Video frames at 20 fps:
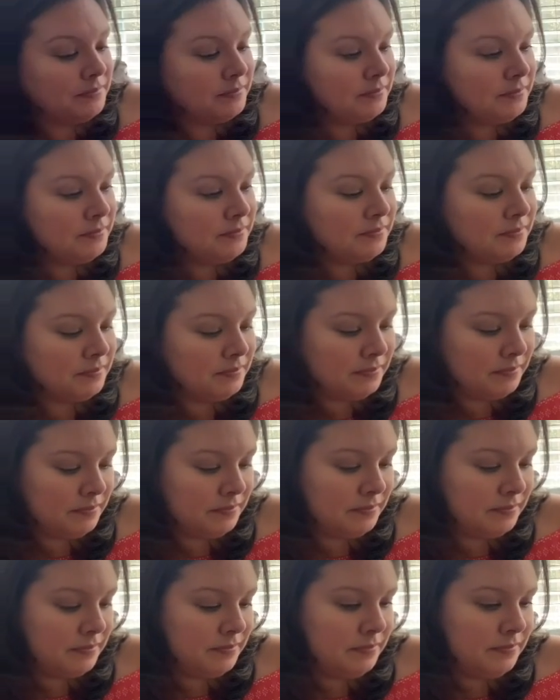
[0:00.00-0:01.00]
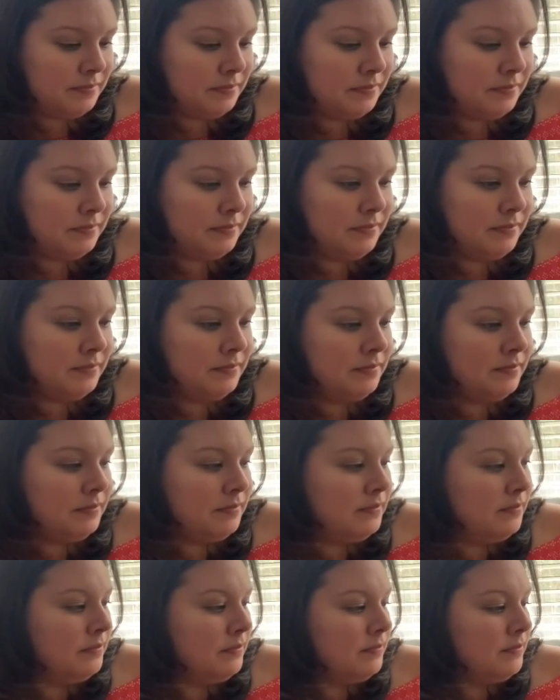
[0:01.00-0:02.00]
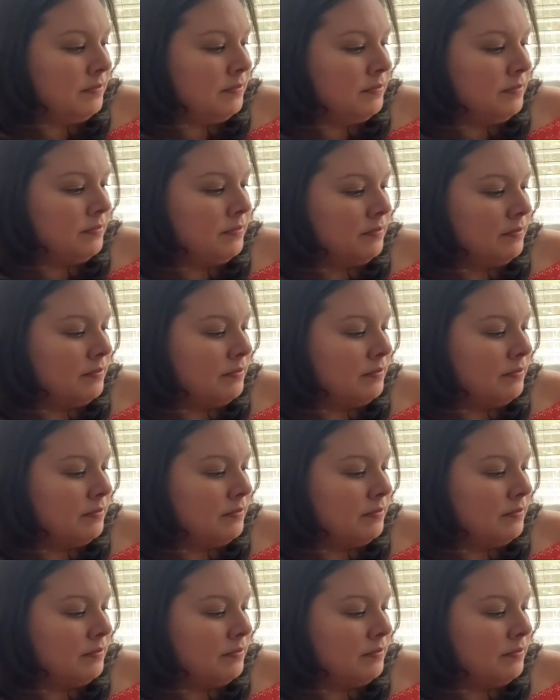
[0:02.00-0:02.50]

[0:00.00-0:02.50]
[no speech]